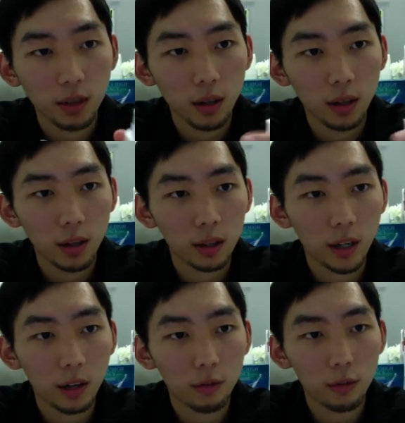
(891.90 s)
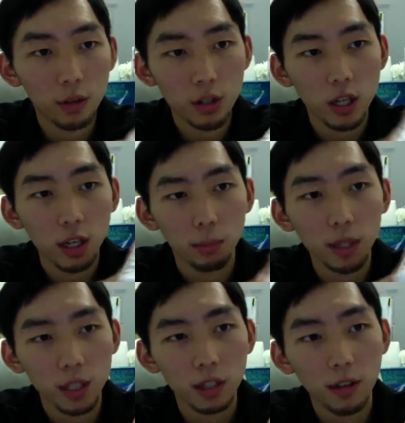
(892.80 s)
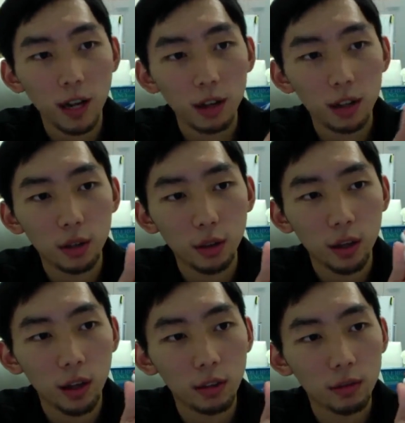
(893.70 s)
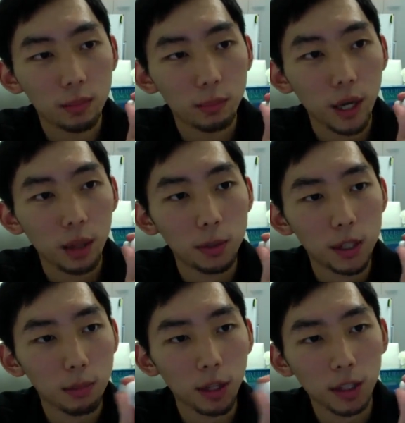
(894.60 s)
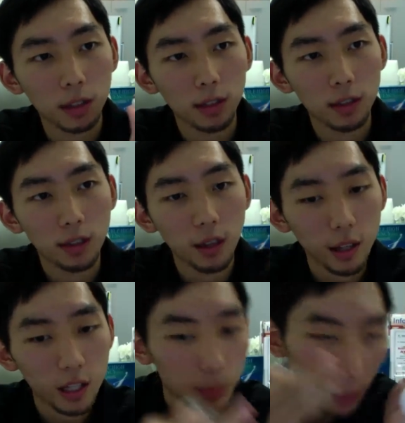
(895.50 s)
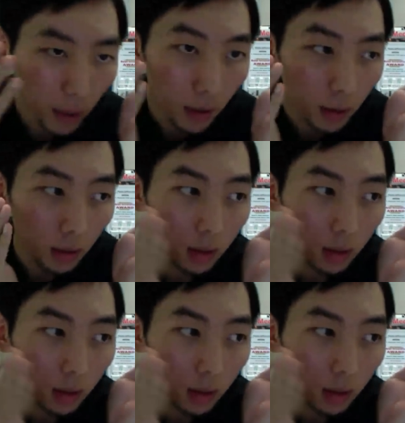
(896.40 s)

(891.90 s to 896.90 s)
and then kind of mix it around on their palm or something, and then spread it.